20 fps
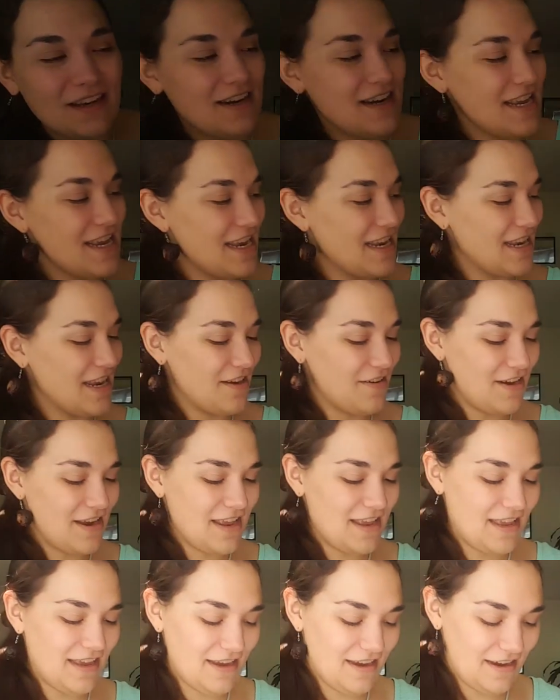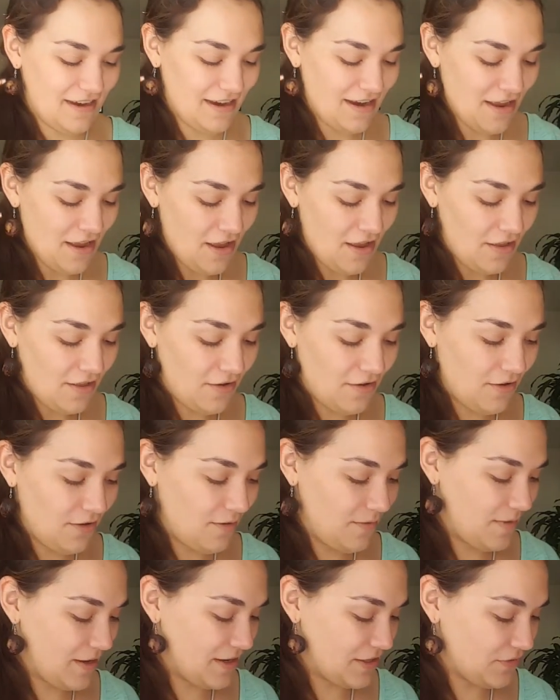they're eating right here.
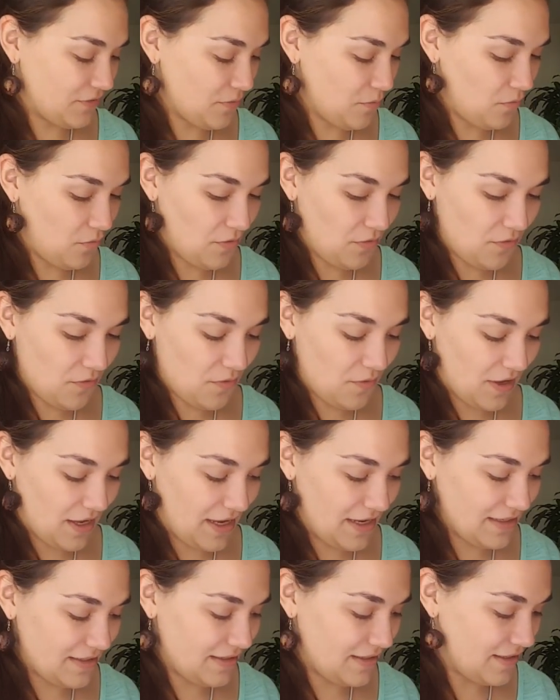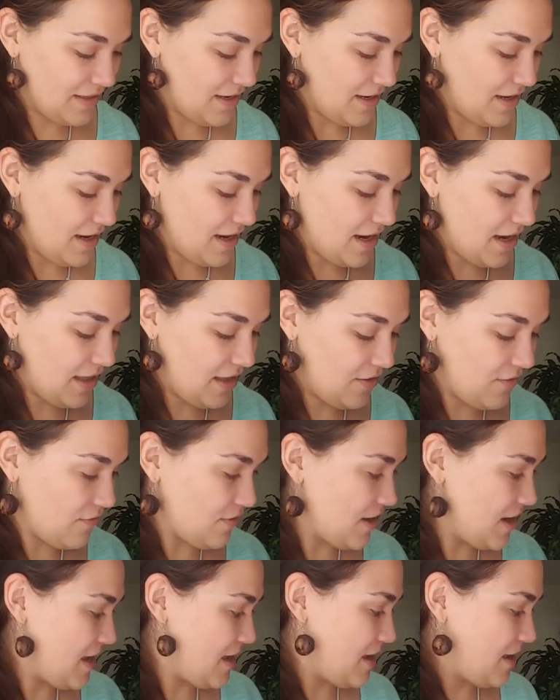Oh my gosh, from WolfQuest. And then
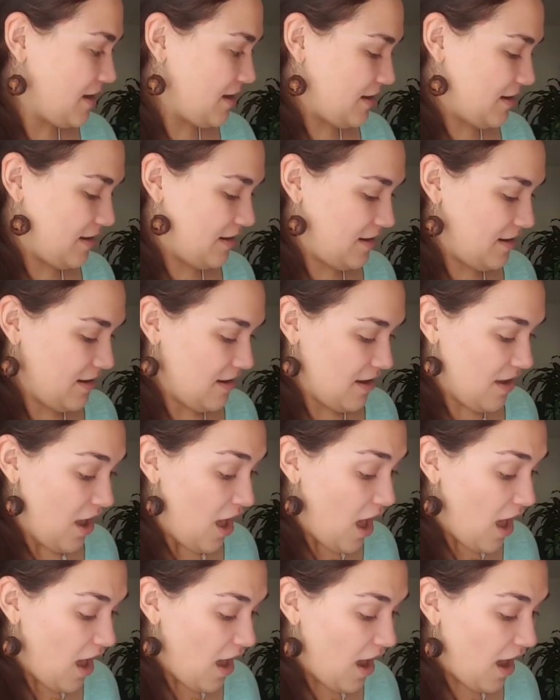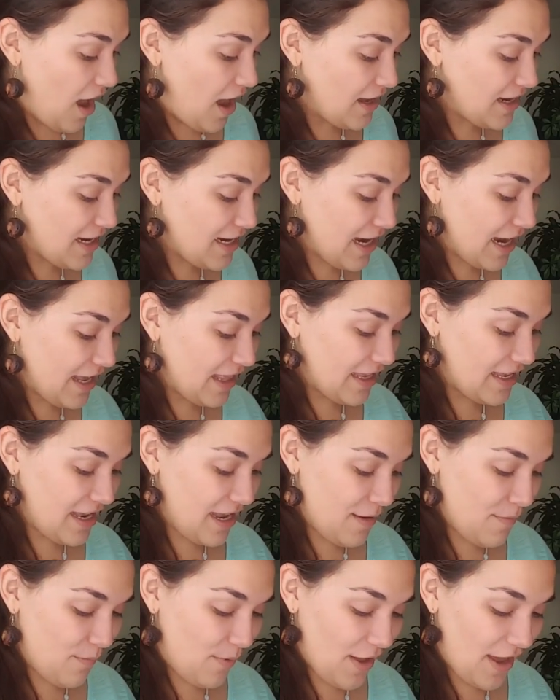right here, on an
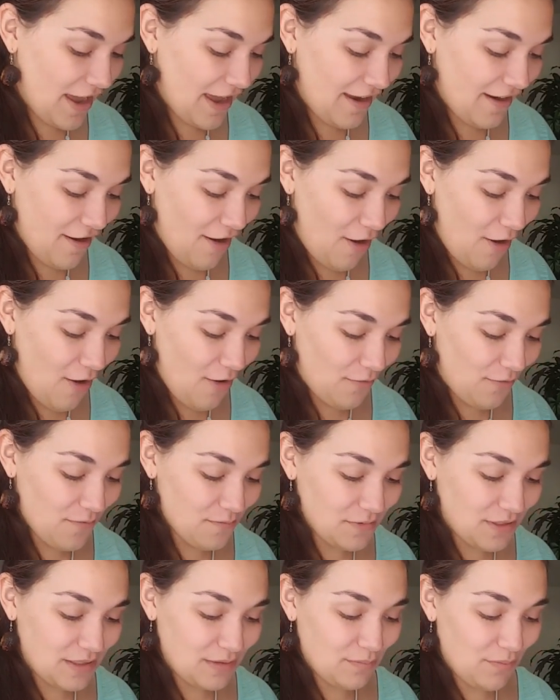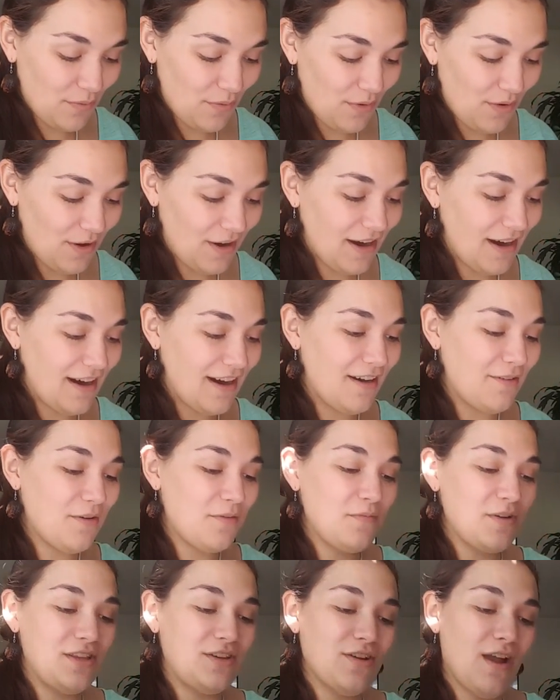island empire, oh, from Spore,
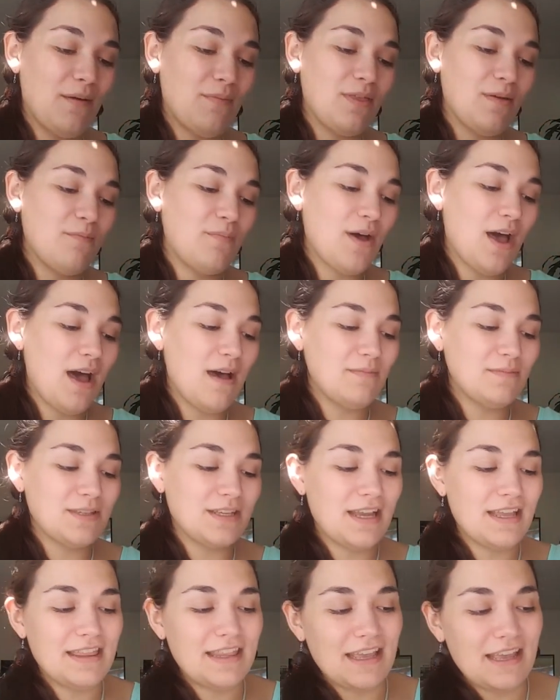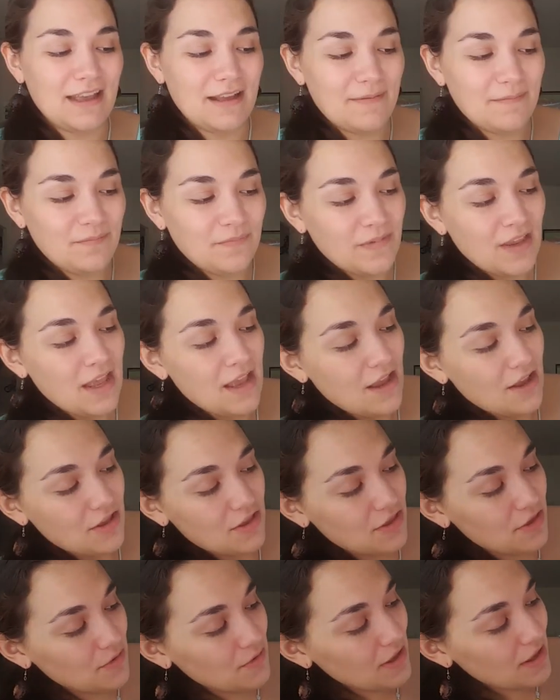when we dropped the bombs on them.
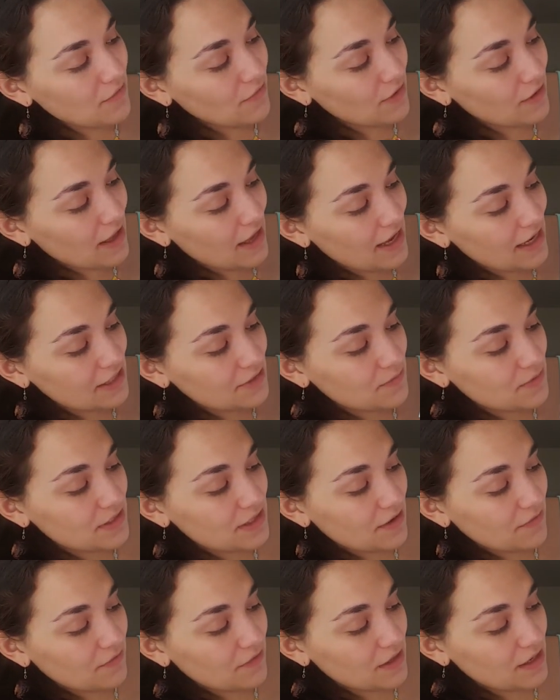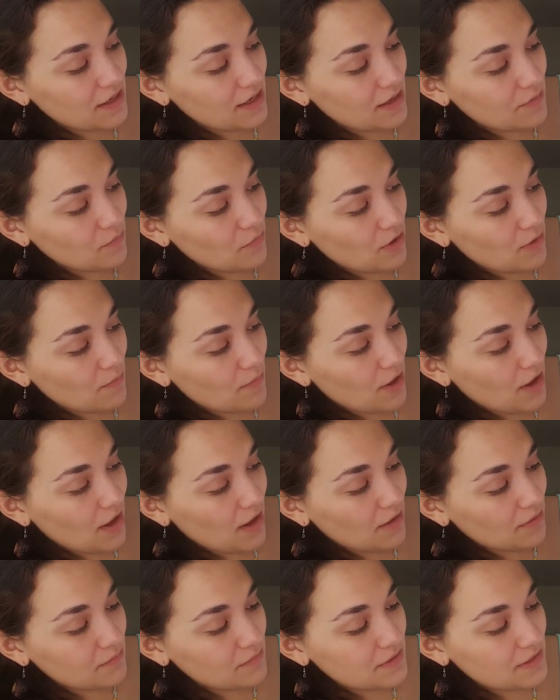You evil guys, we definitely need more
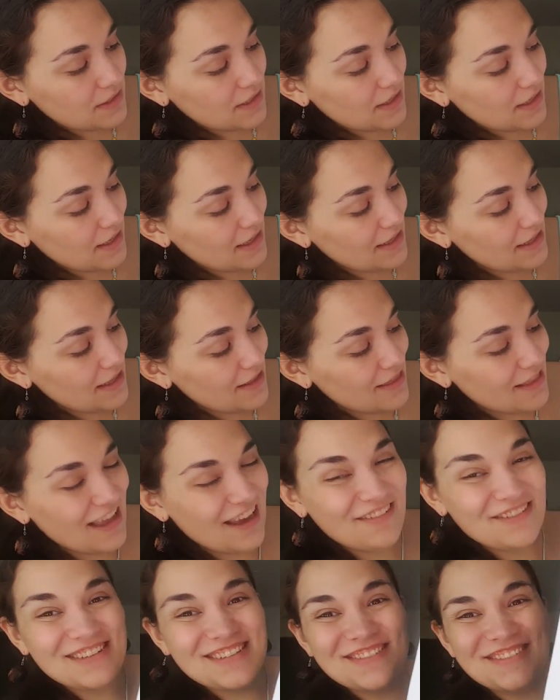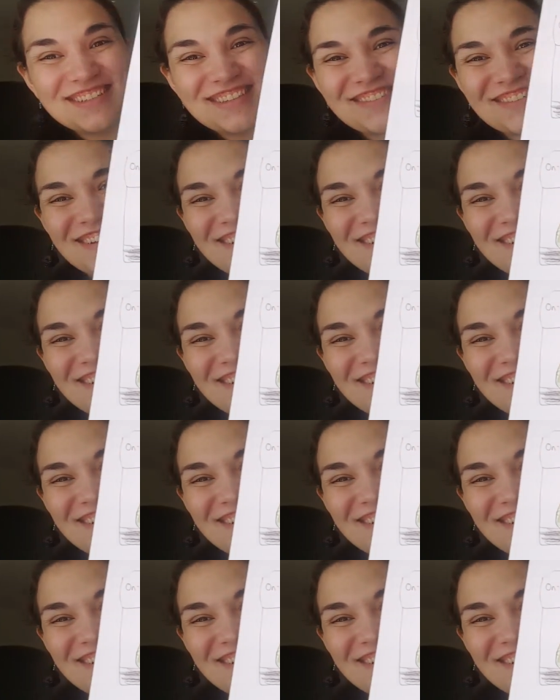bombs. And that was that